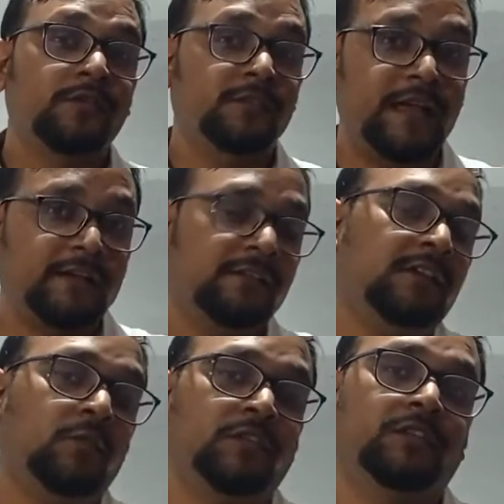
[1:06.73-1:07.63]
That is a
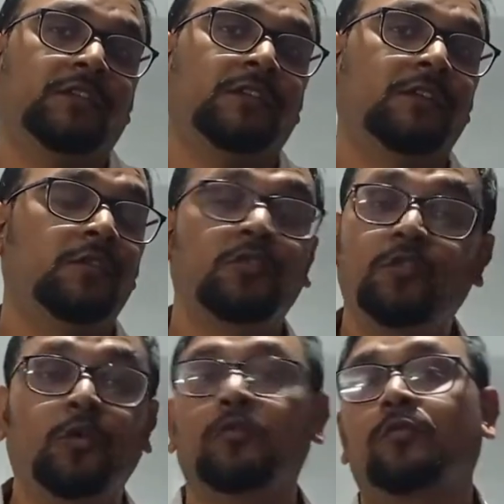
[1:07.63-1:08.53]
question.
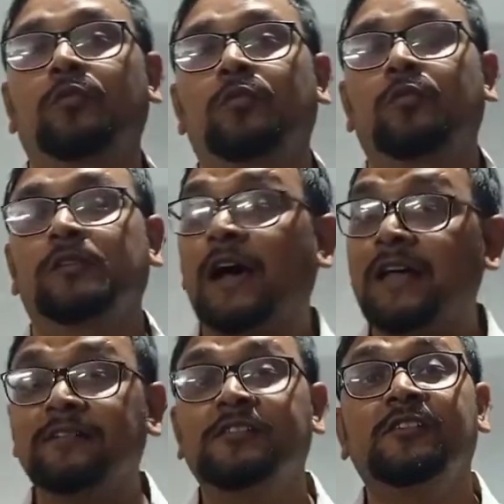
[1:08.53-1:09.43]
No. The
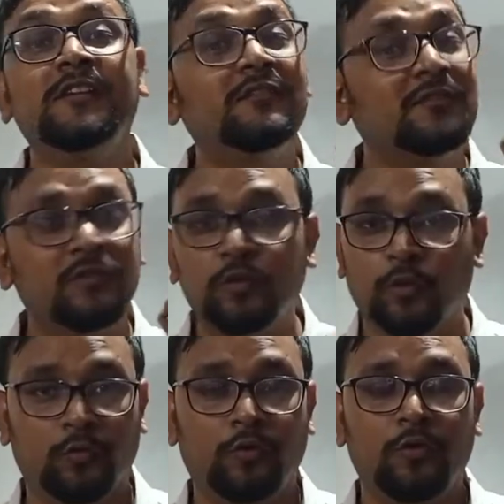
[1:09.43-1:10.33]
answer is
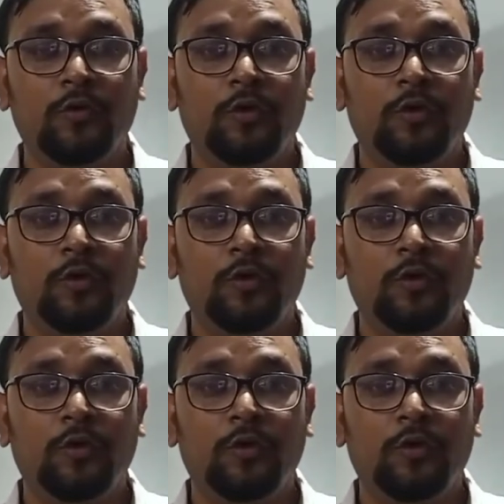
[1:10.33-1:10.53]
no.